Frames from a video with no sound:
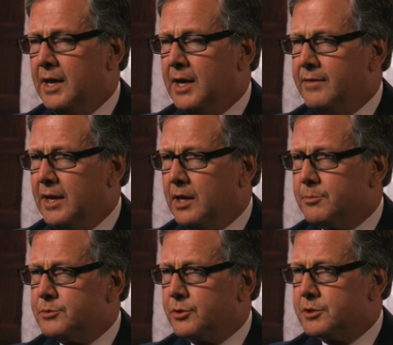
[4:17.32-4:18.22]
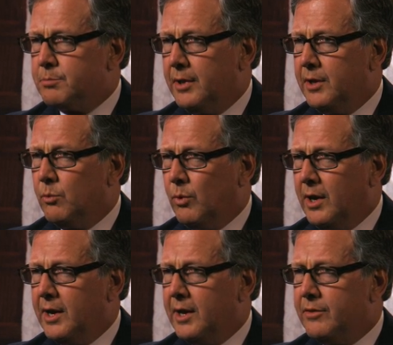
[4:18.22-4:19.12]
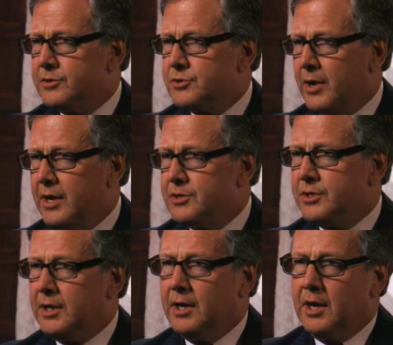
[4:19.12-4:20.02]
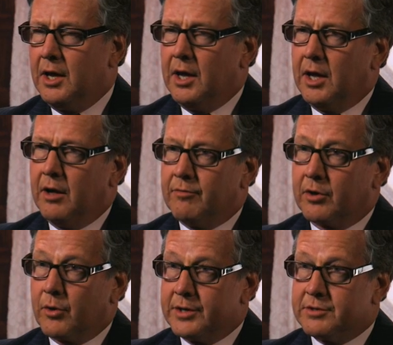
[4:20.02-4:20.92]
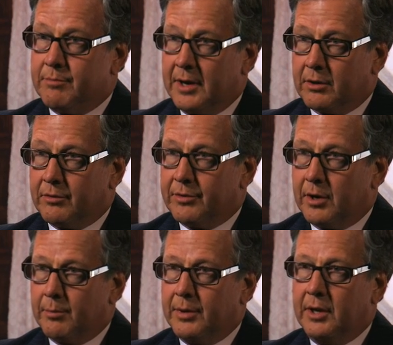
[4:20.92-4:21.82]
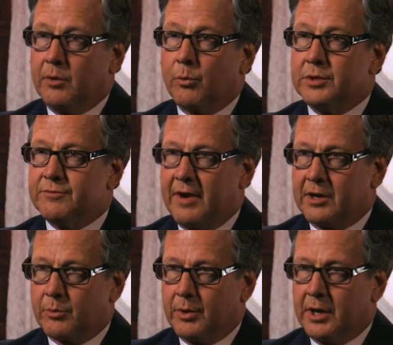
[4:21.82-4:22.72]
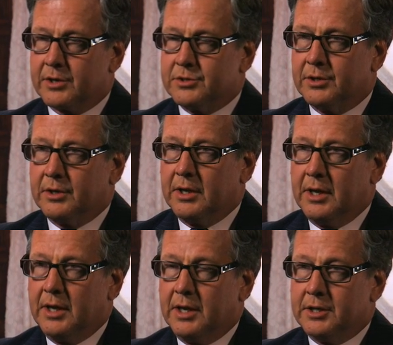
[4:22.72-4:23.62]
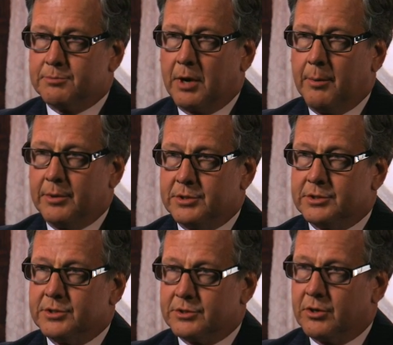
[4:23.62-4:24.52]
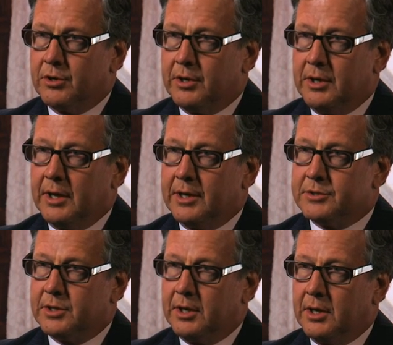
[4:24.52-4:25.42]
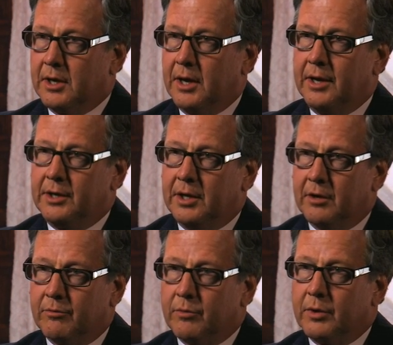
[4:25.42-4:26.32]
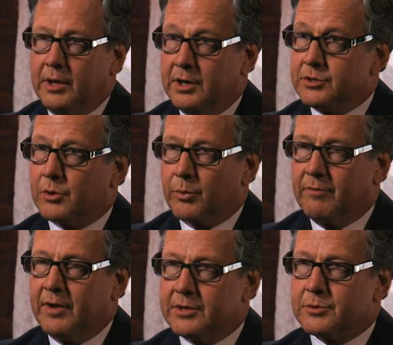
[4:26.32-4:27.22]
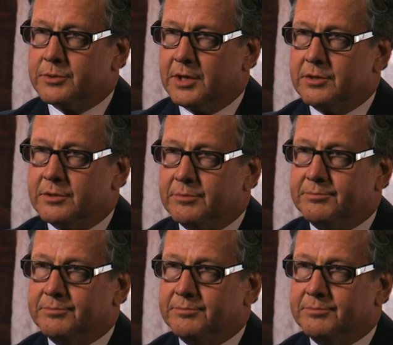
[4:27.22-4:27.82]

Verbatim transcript: And that helps to explain why the strategy of aggressive medical therapy, risk factor reduction, is probably just as good as the uh, idea of initial revascularization.